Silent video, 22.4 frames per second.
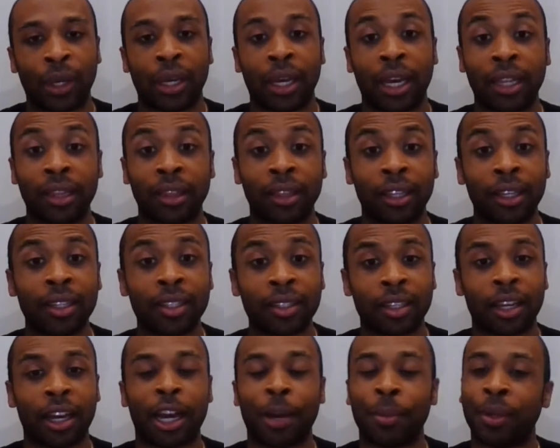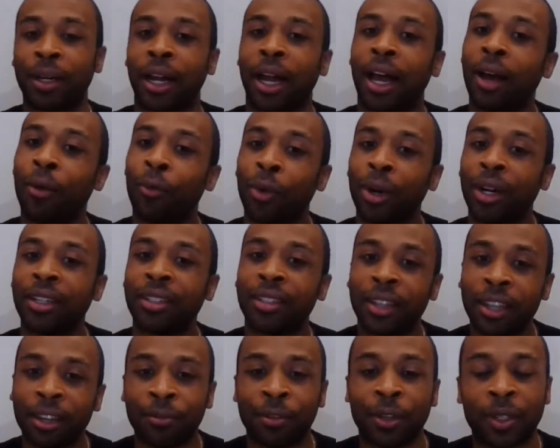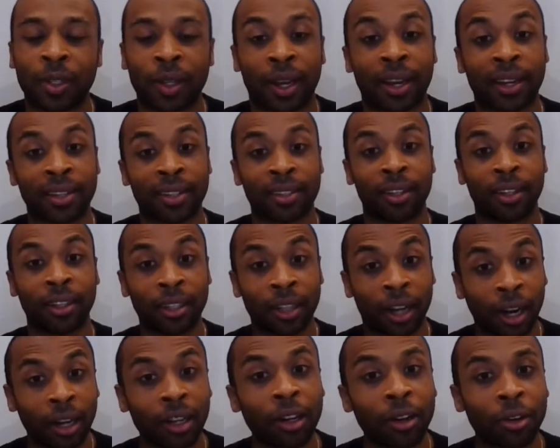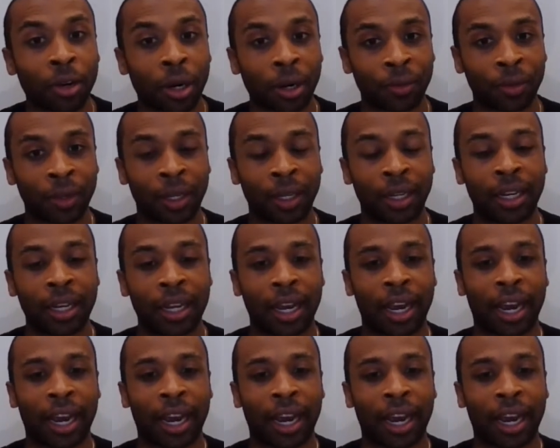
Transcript: And this time, God wanted to emphasize the color of it.